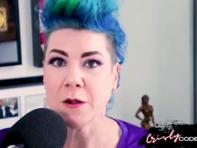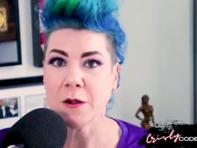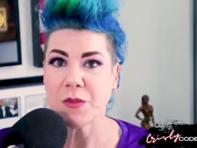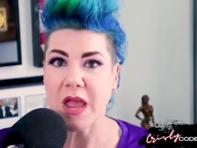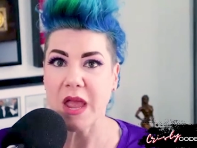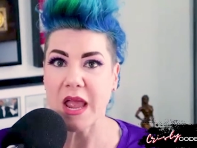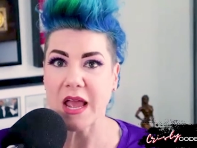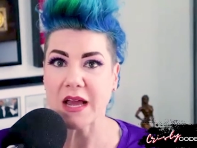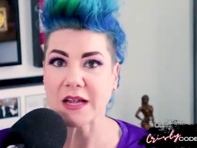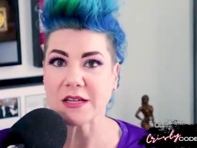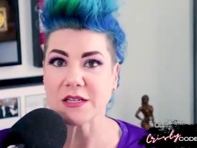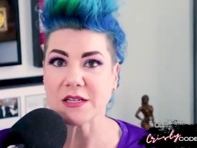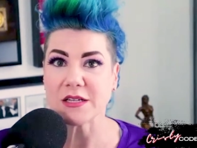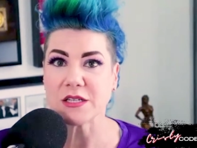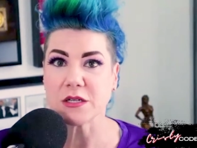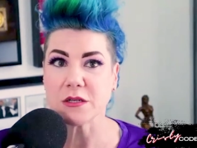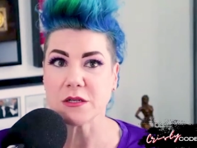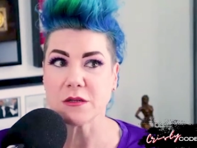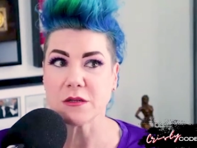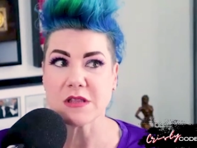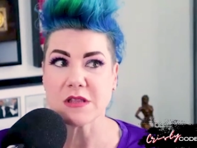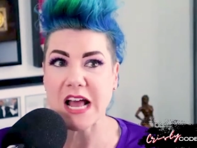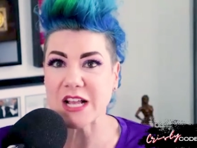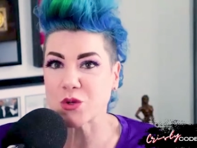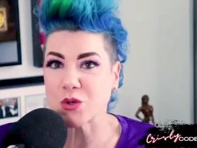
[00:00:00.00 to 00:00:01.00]
And
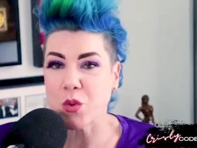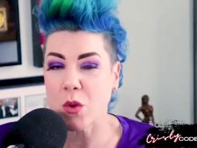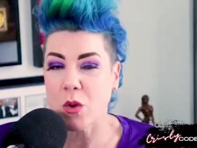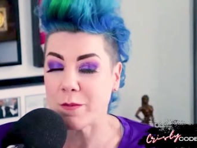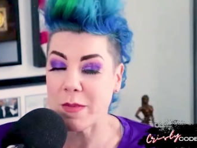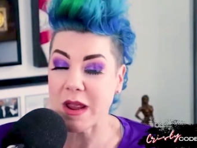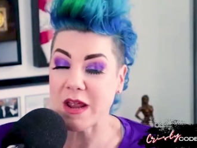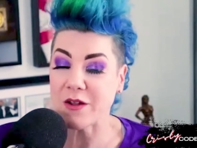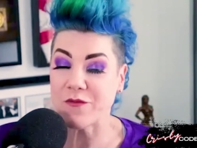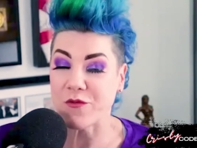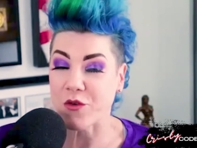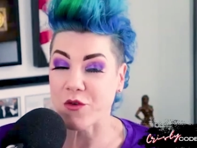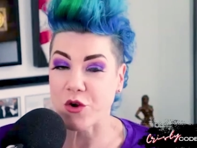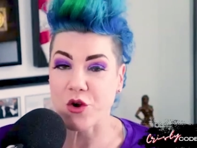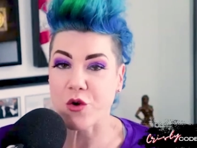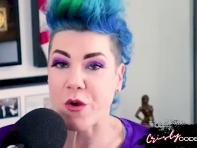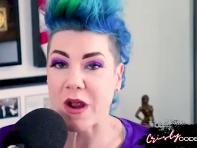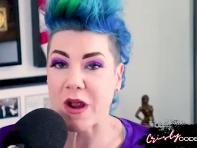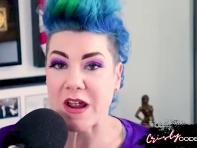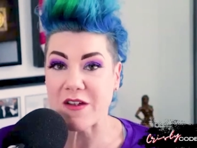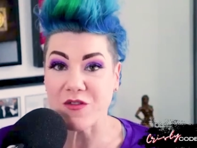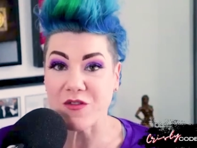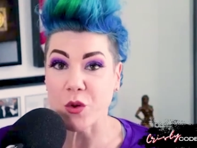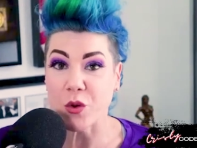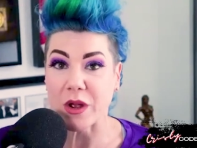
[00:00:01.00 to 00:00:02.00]
that's what made for
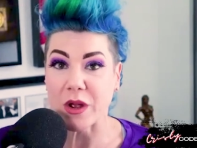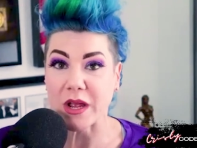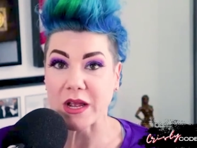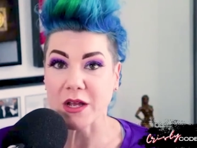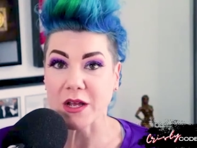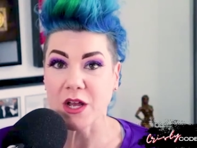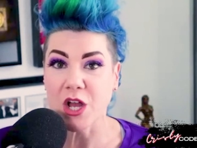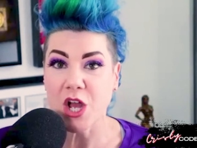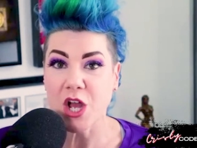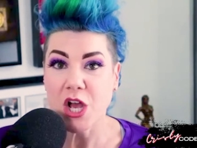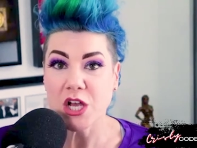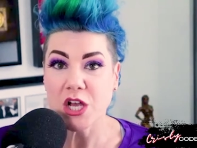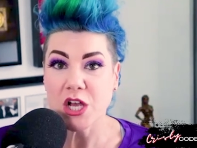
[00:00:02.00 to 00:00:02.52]
great viewing.